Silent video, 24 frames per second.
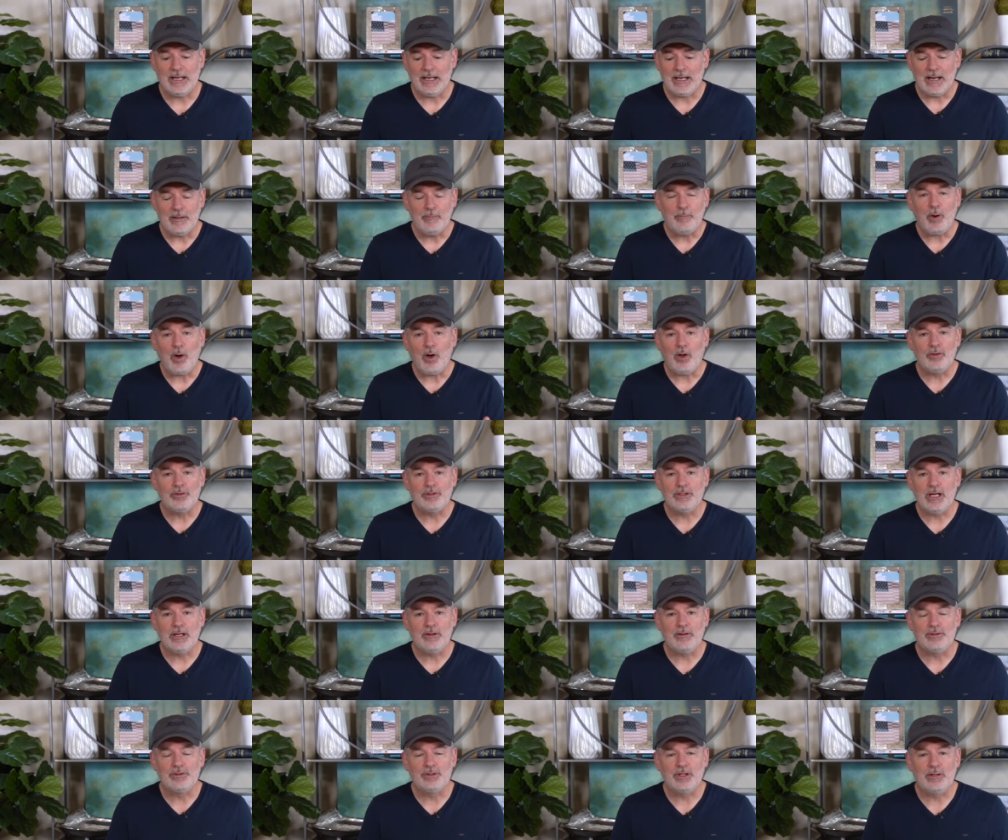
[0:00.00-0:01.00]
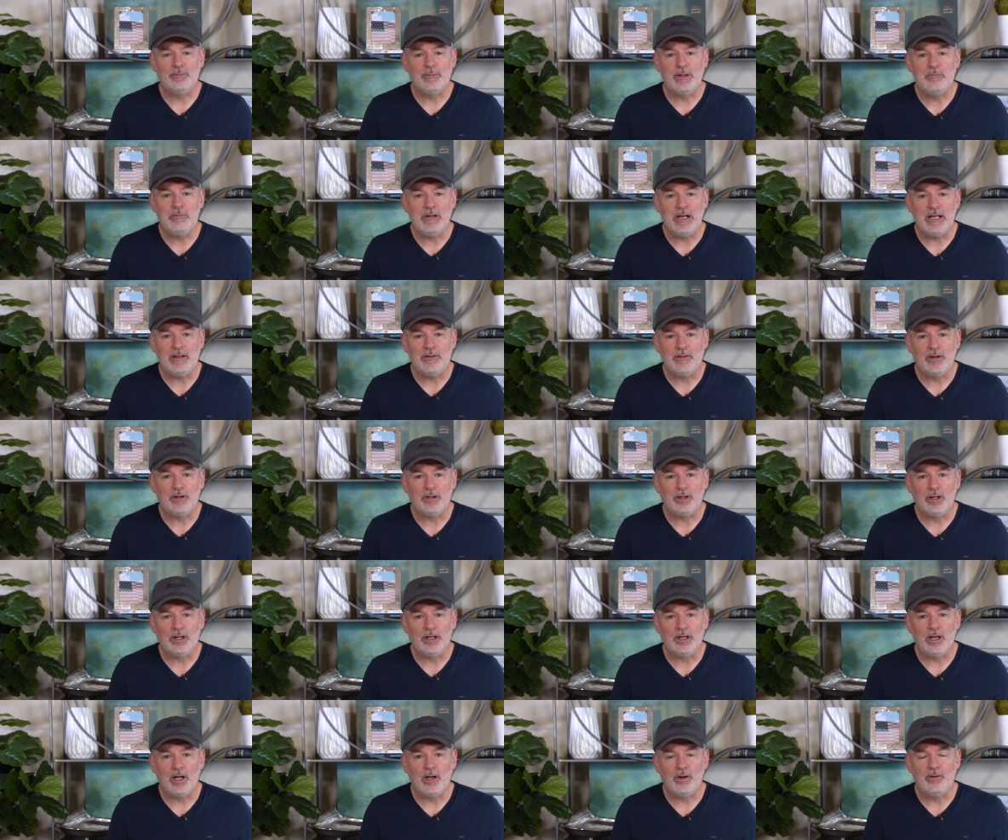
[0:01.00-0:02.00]
And in Paul's day, there's going to be many that are going
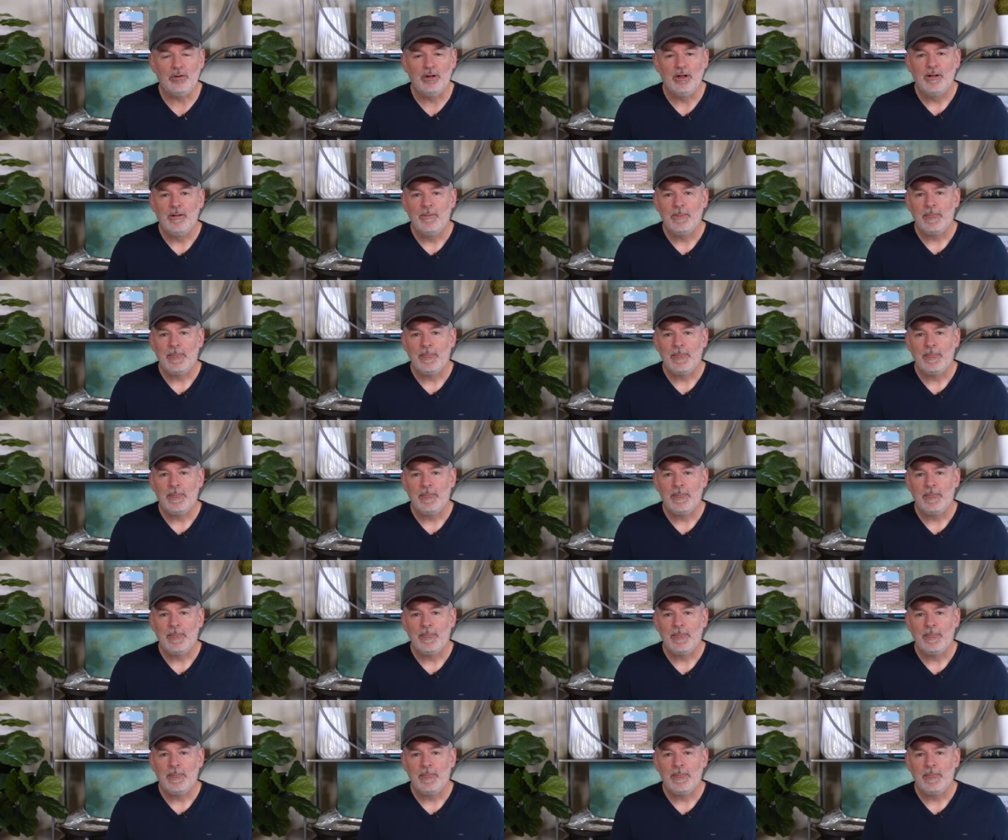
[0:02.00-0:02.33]
to go